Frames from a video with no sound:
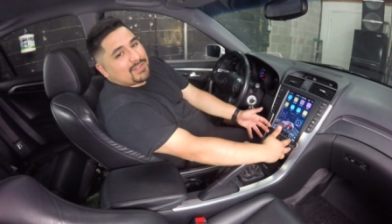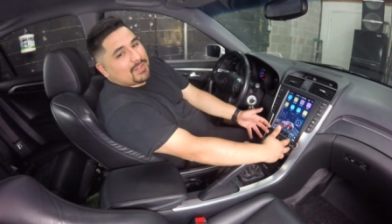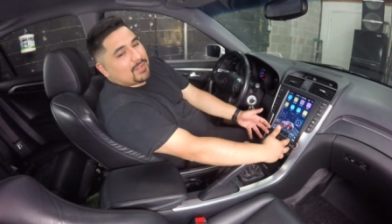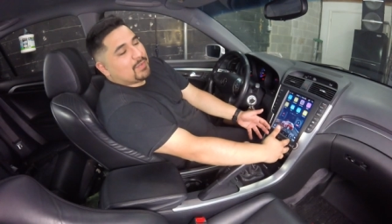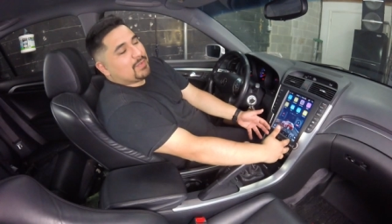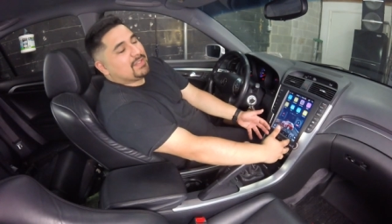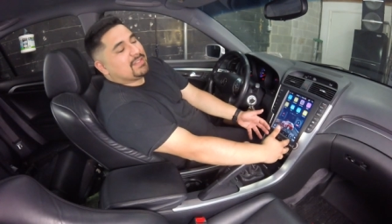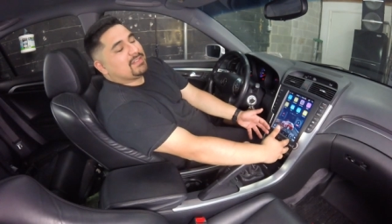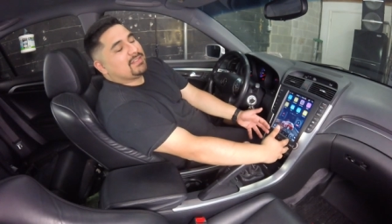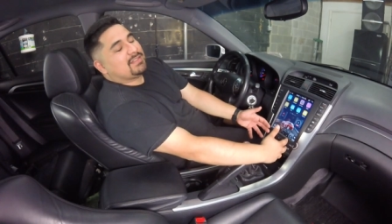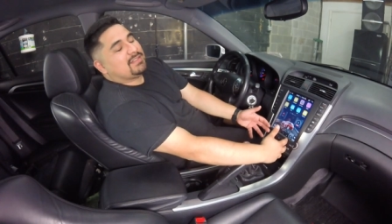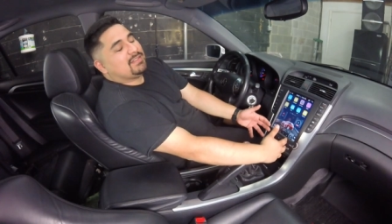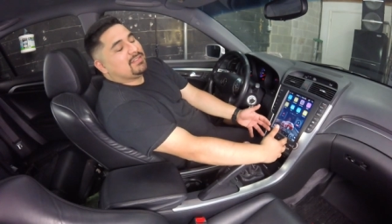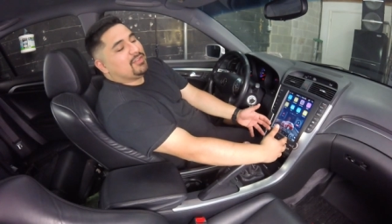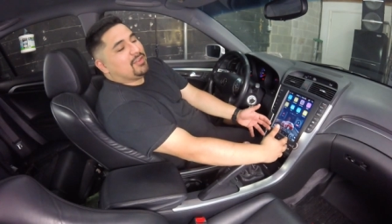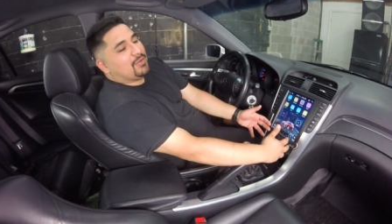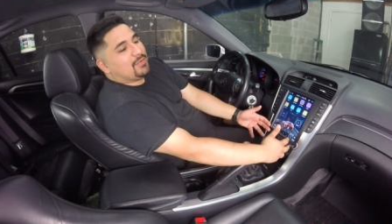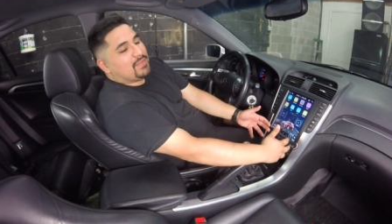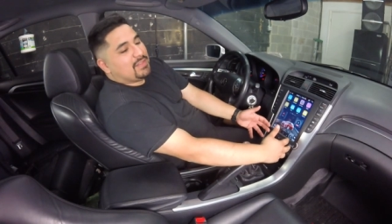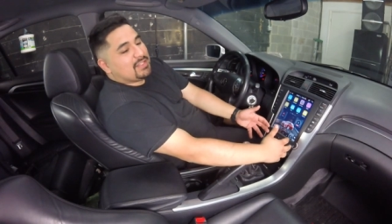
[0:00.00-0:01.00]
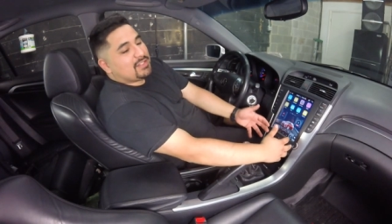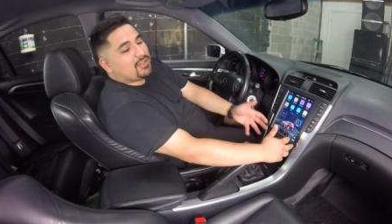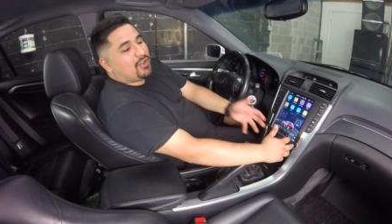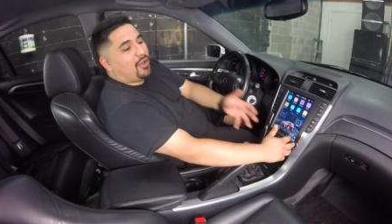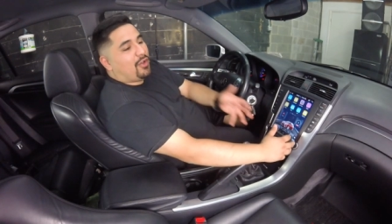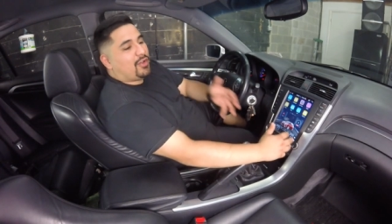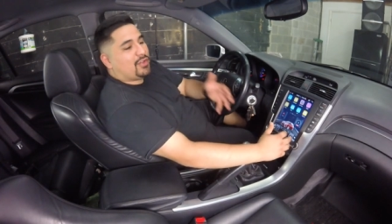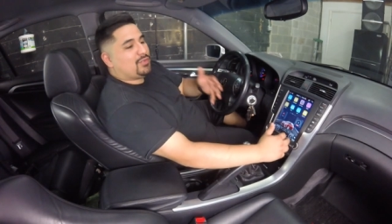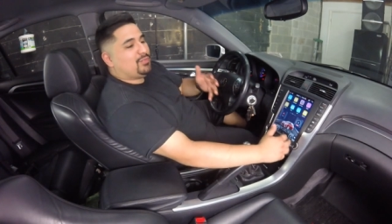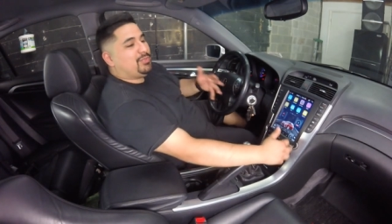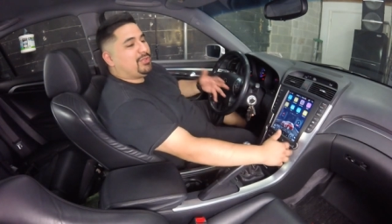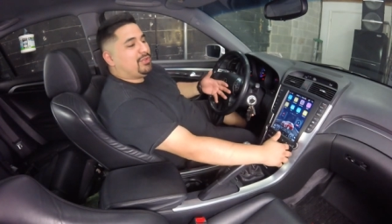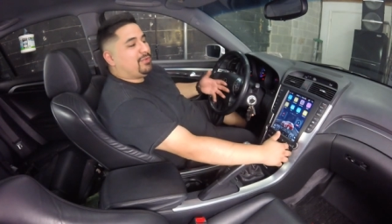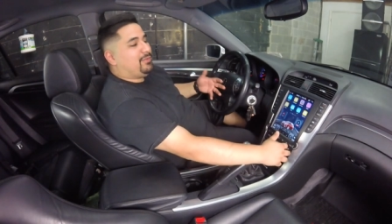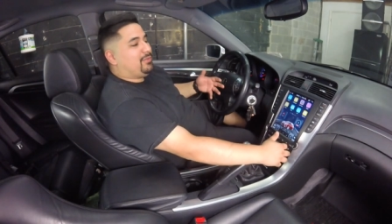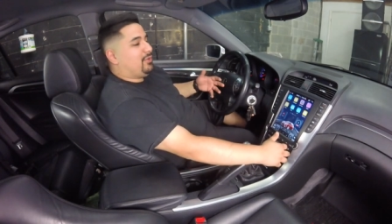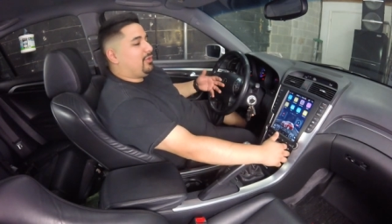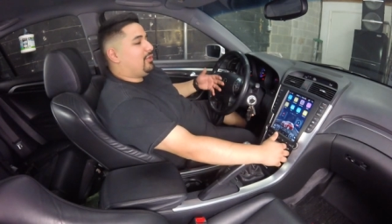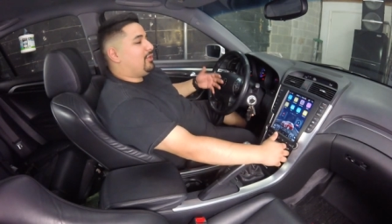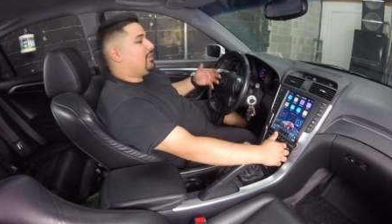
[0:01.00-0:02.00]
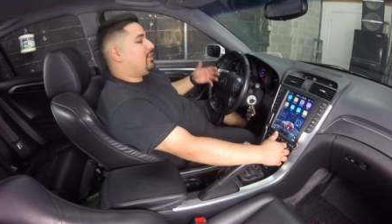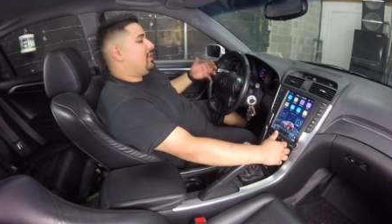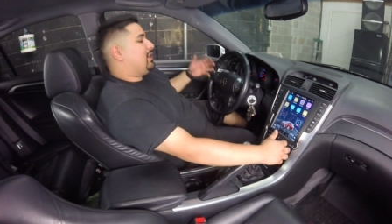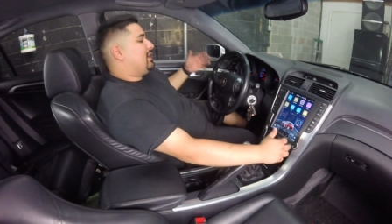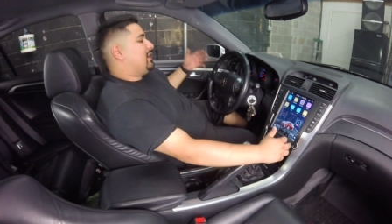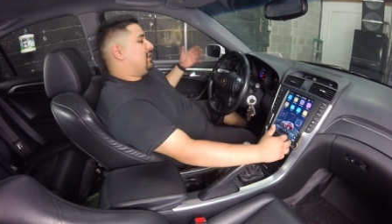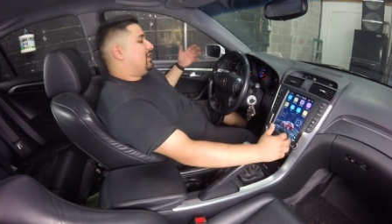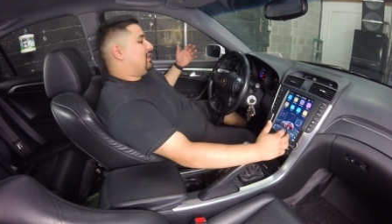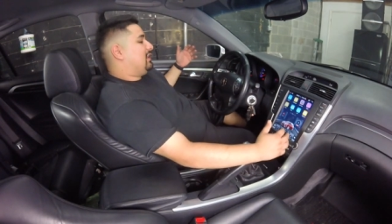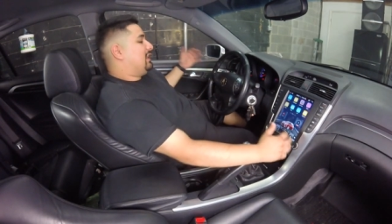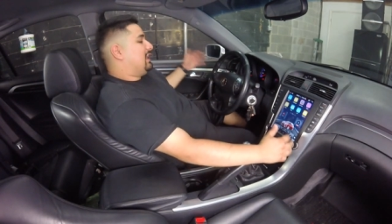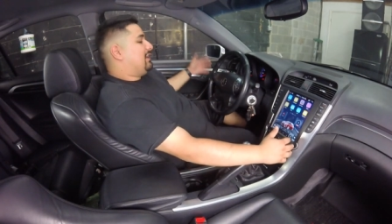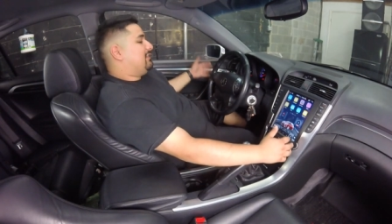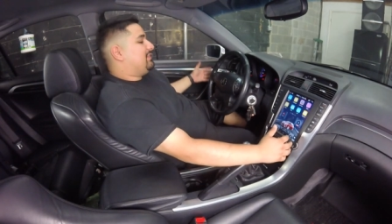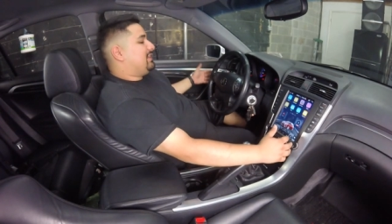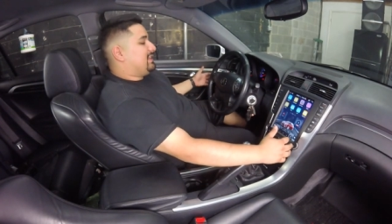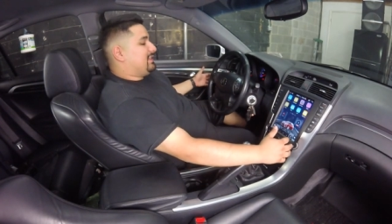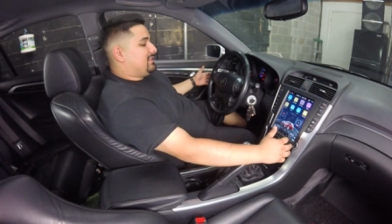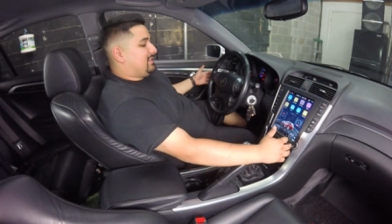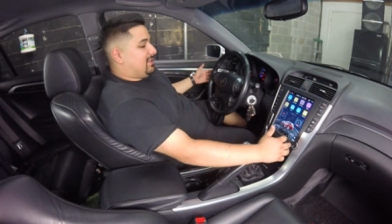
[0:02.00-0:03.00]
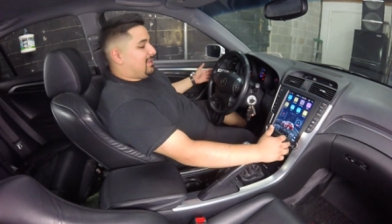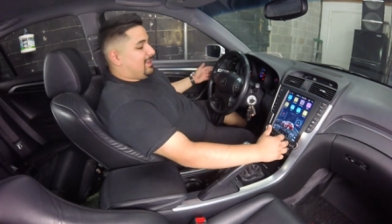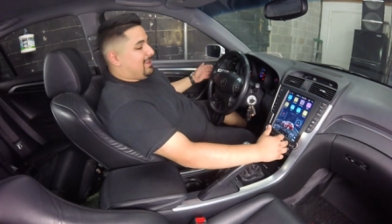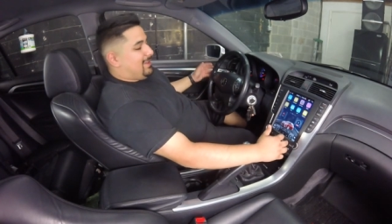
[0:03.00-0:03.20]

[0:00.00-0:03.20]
So it's, you know, this car is beautiful. I love it,